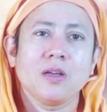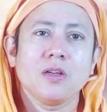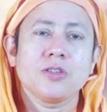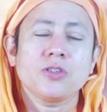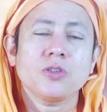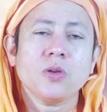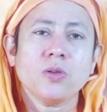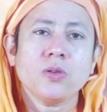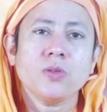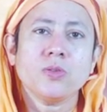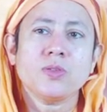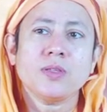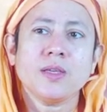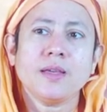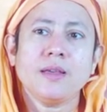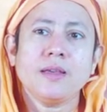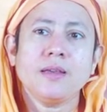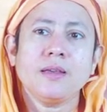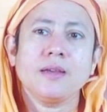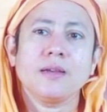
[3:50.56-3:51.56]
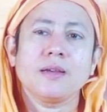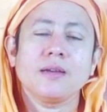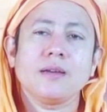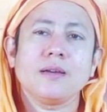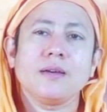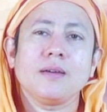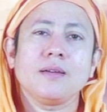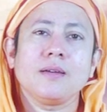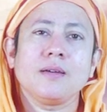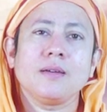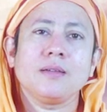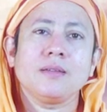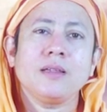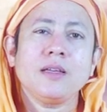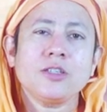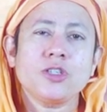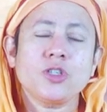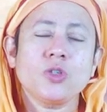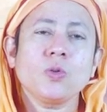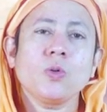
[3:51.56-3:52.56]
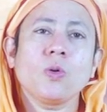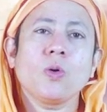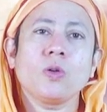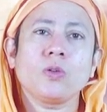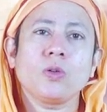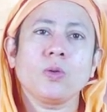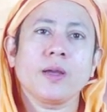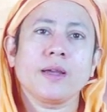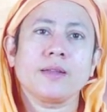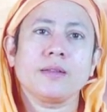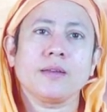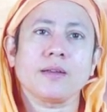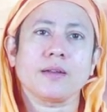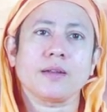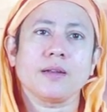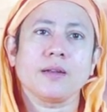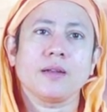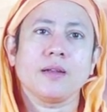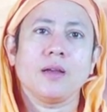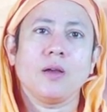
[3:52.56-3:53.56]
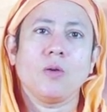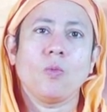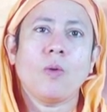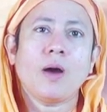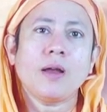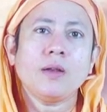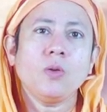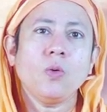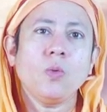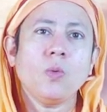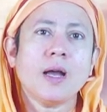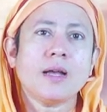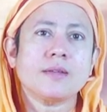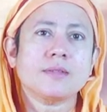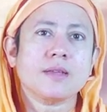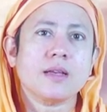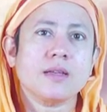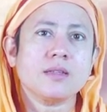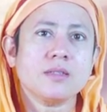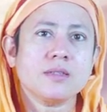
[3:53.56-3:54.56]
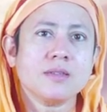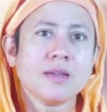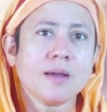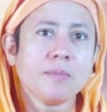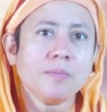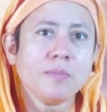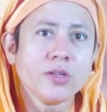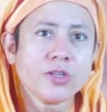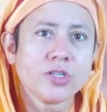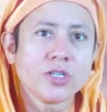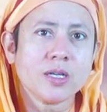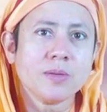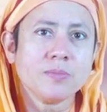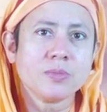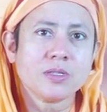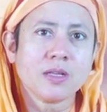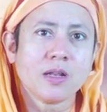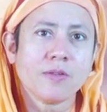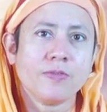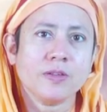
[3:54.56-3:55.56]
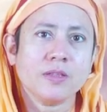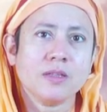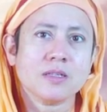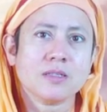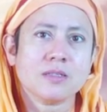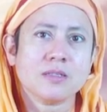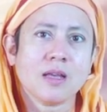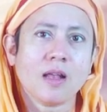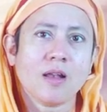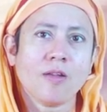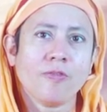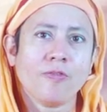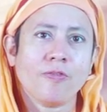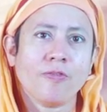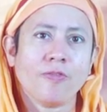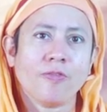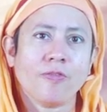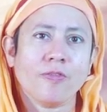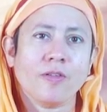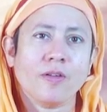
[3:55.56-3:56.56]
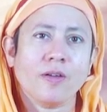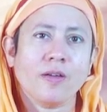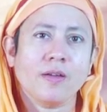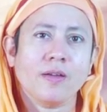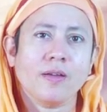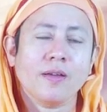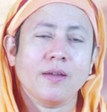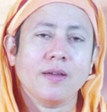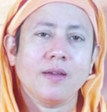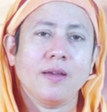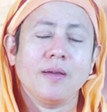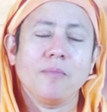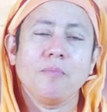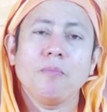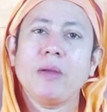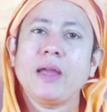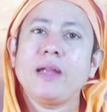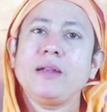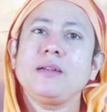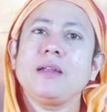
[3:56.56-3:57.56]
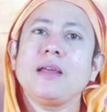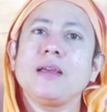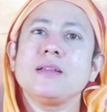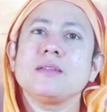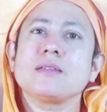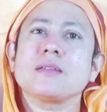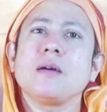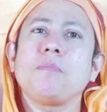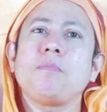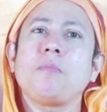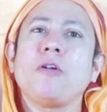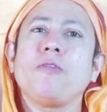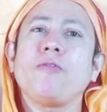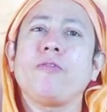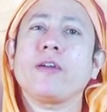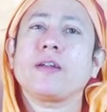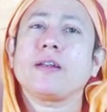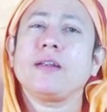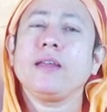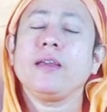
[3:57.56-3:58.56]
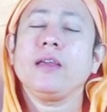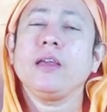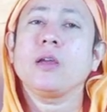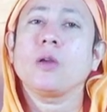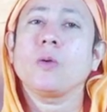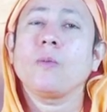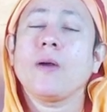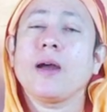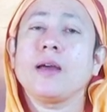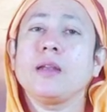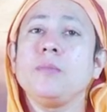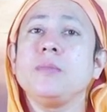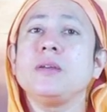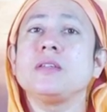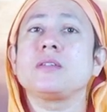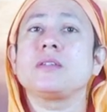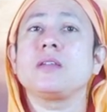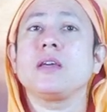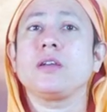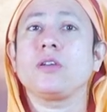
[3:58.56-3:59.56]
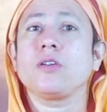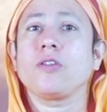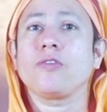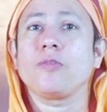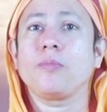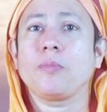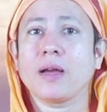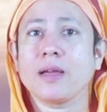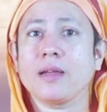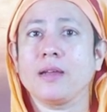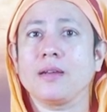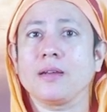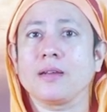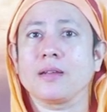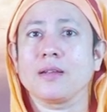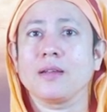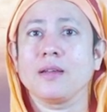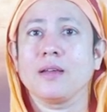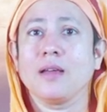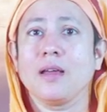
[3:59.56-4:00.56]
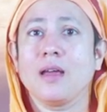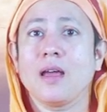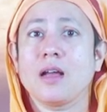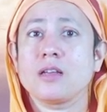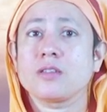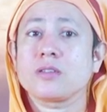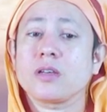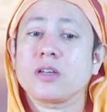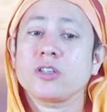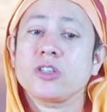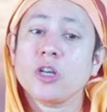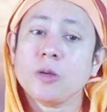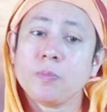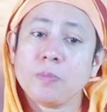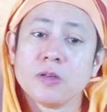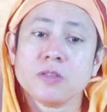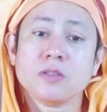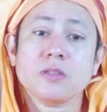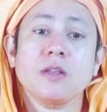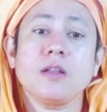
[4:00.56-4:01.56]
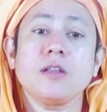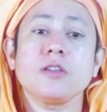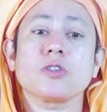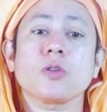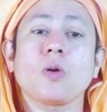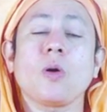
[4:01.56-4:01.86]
So you see, these two go together. One who has established himself in the self maintains a perfectly equanimous state of mind. And such a person is